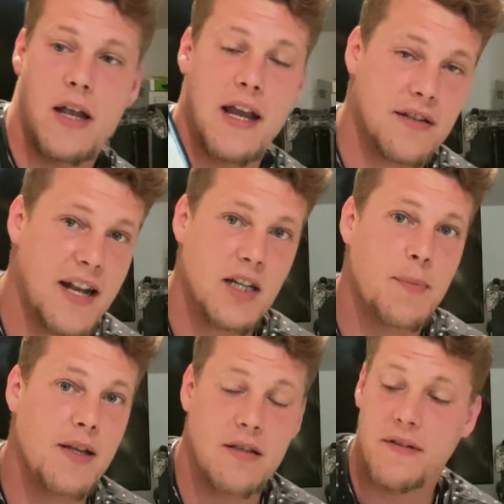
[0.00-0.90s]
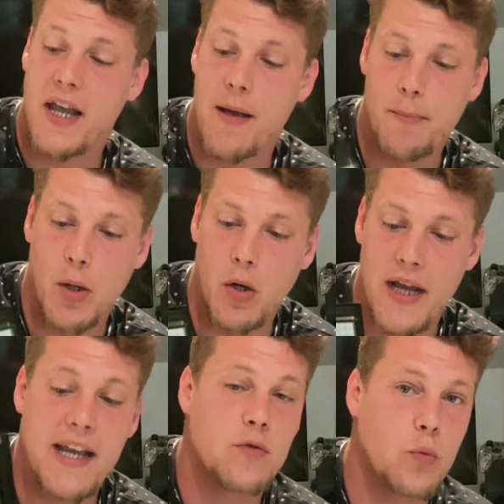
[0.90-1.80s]
It's an expensive game, but
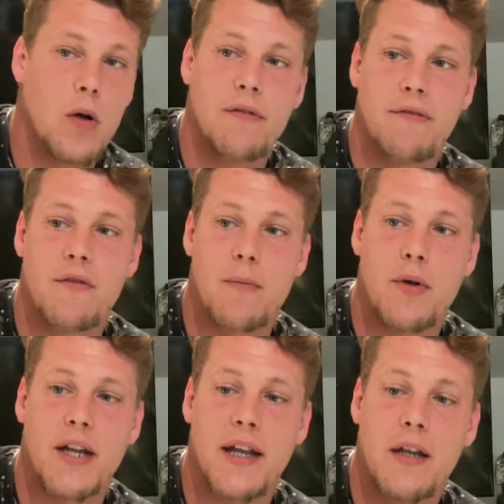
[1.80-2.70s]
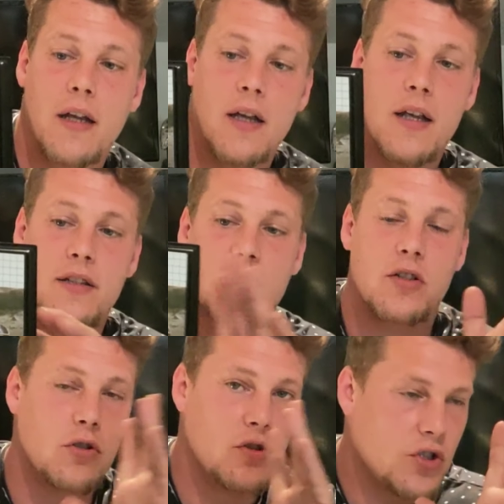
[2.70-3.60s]
it's worth the money.
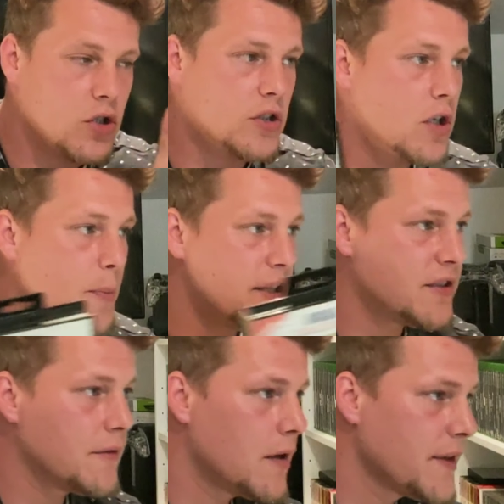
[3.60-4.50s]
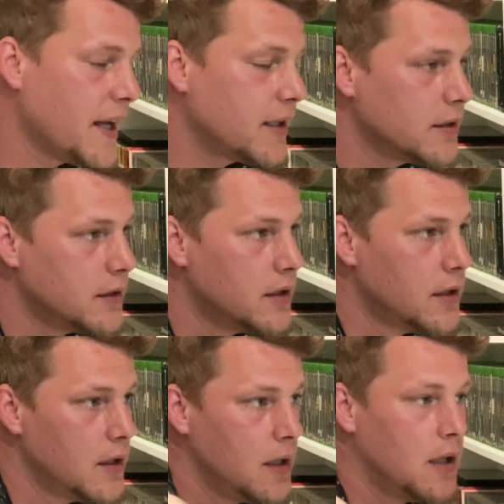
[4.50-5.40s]
It's a good little piss around
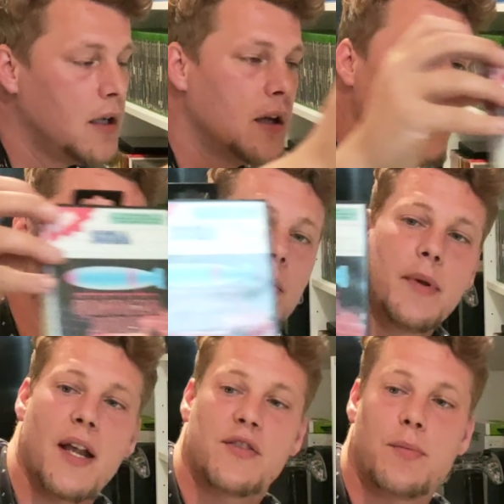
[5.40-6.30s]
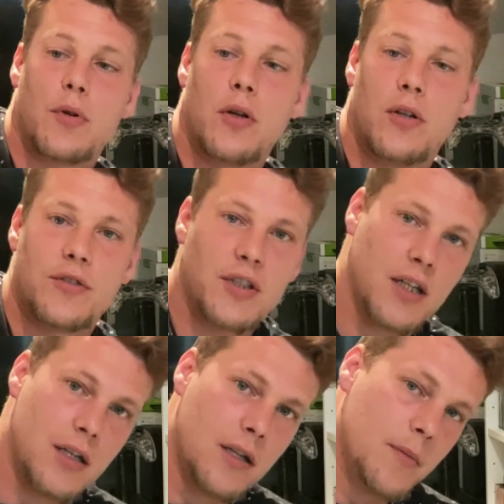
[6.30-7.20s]
that. Bonanza Bros,
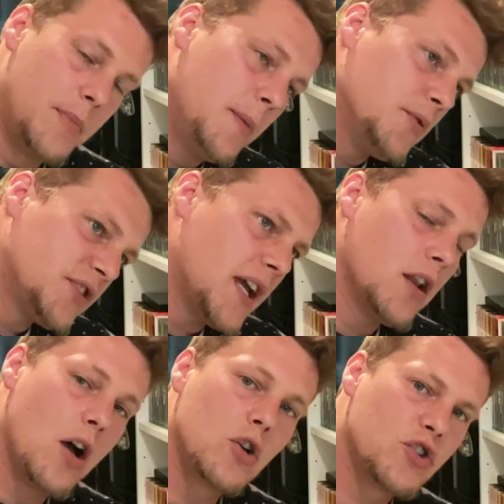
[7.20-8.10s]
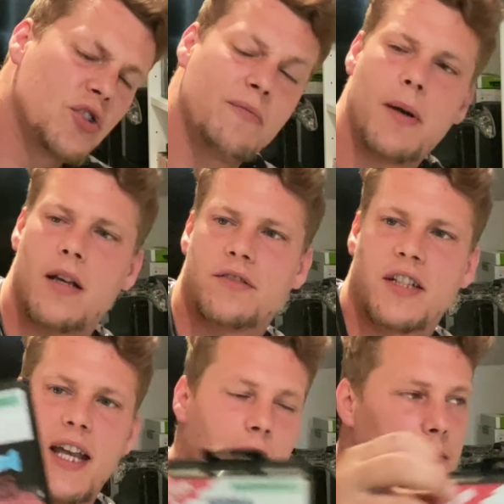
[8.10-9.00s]
people say a lot of good stuff about this
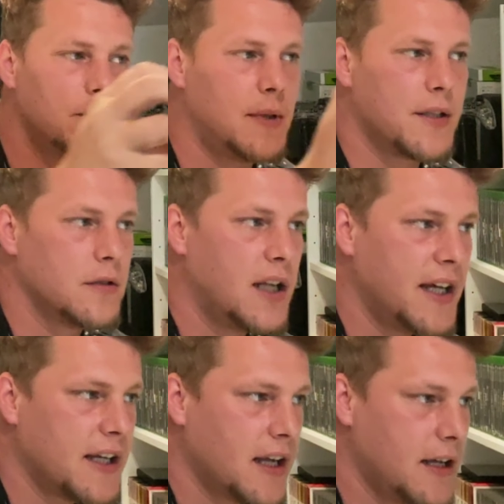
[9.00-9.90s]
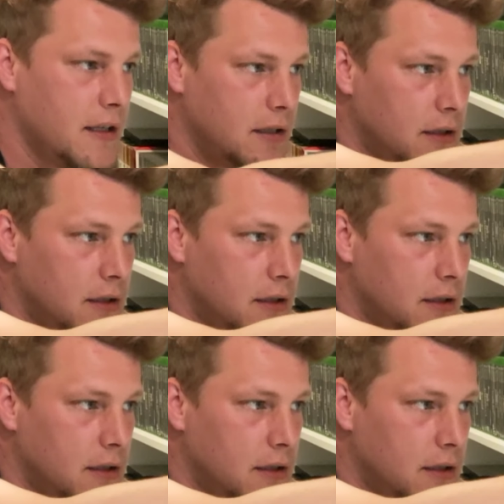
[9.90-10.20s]
game. I don't like it.